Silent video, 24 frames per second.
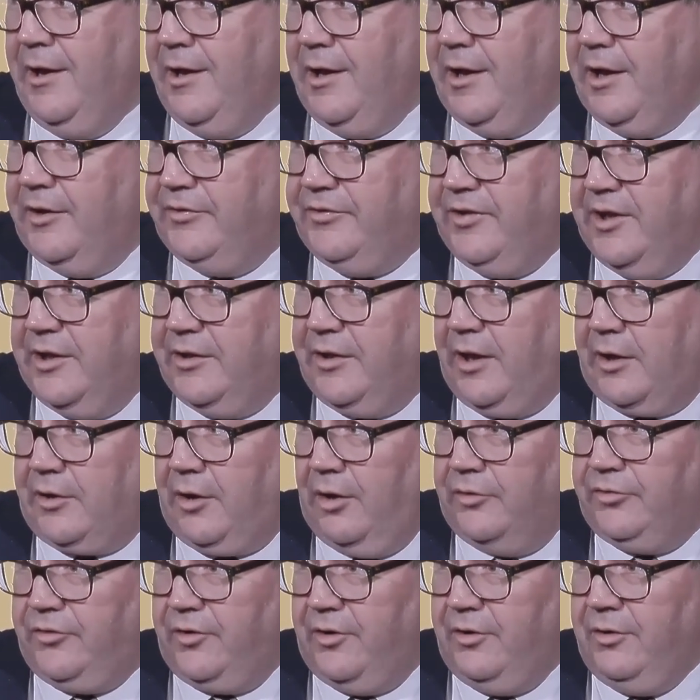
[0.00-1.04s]
tēnā
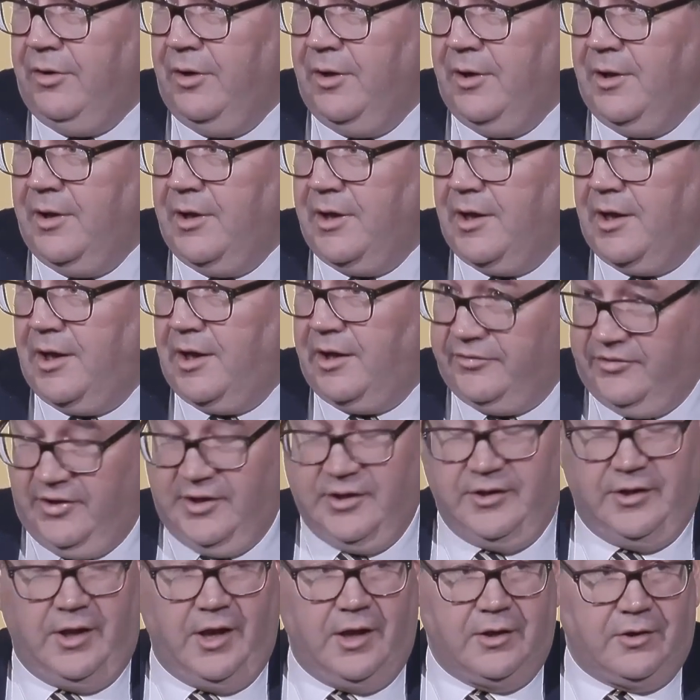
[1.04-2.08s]
koutou,
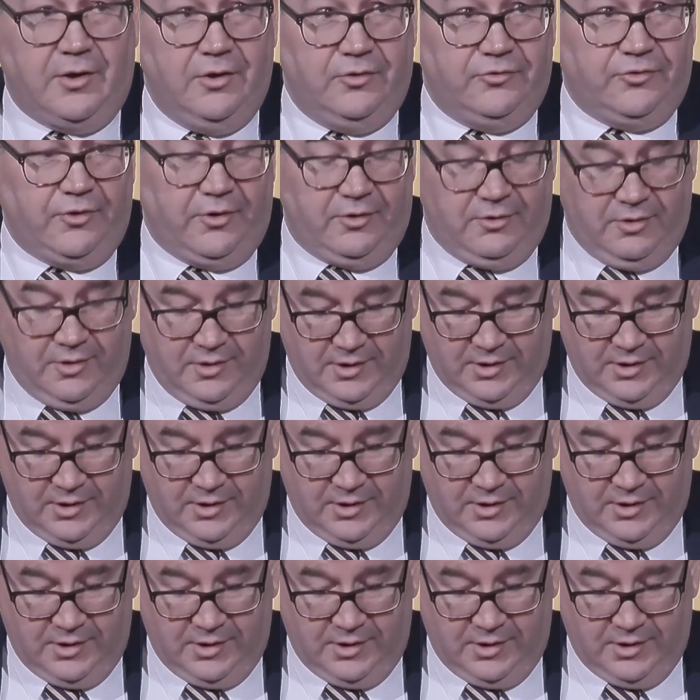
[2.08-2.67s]
tēnā koutou,